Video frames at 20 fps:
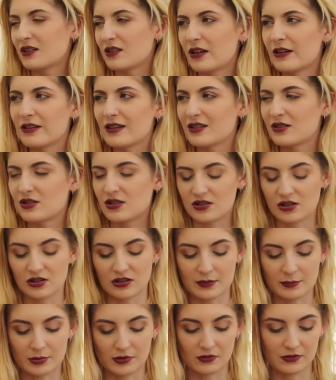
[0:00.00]
No, that's just
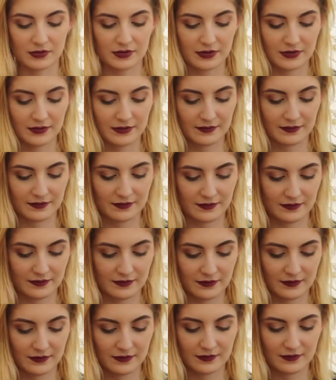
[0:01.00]
your nipples.
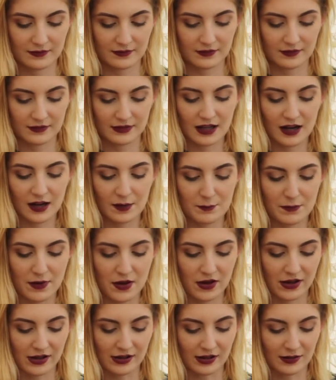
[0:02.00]
They're like
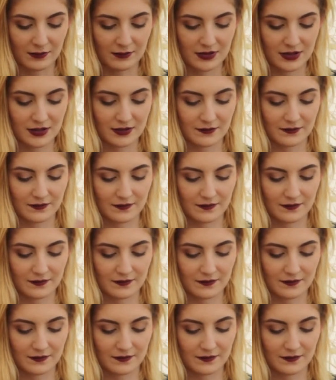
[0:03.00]
burger nips.